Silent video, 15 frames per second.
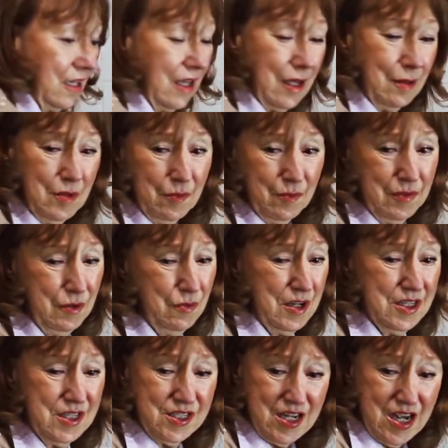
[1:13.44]
I'm at my
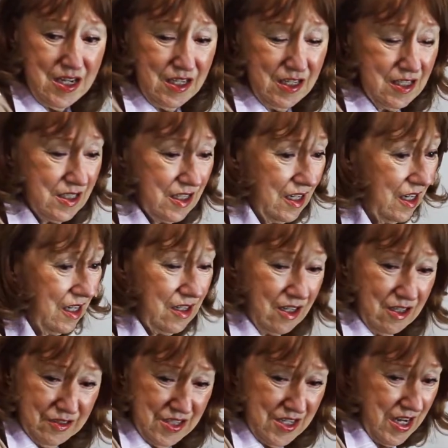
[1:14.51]
wit's end. I
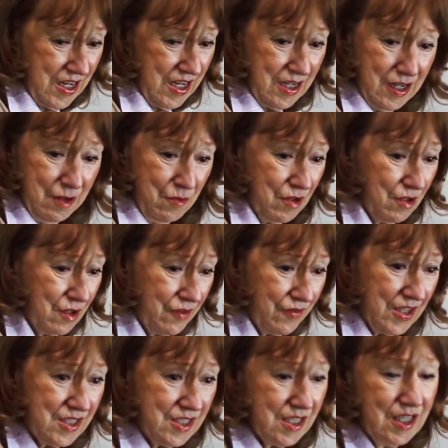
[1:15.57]
can't take any more of
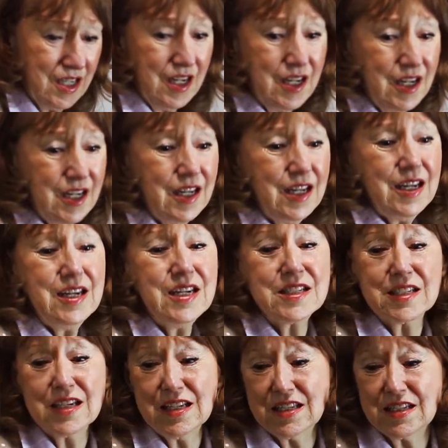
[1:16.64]
it. He
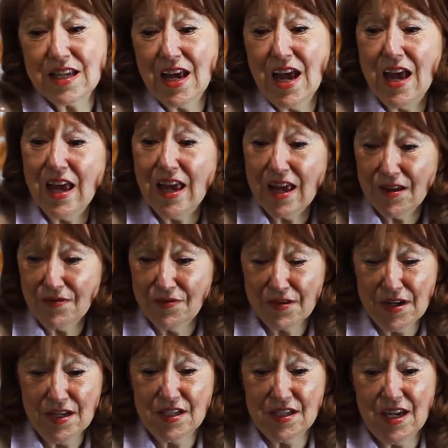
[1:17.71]
sits there
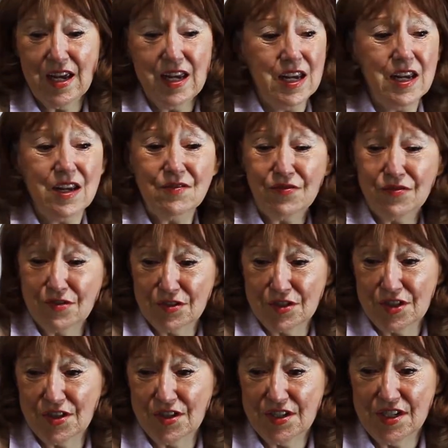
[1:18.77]
every day in
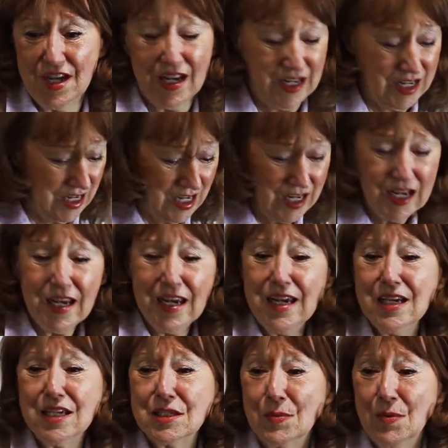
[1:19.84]
front of the telly.
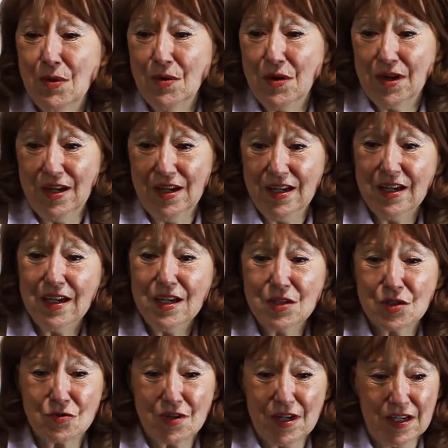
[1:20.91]
He's smoking,
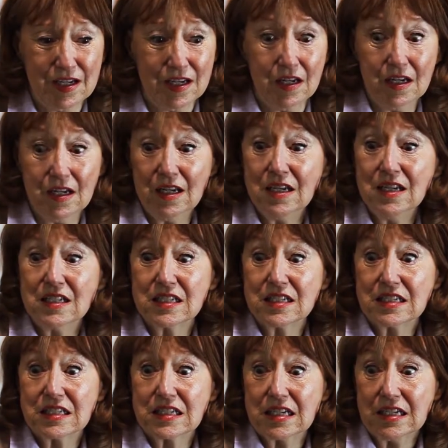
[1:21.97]
he's drinking, he's
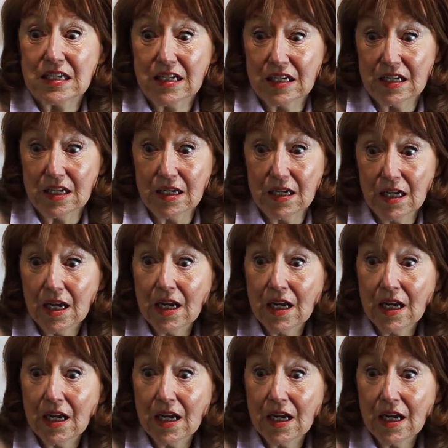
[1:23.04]
stinking.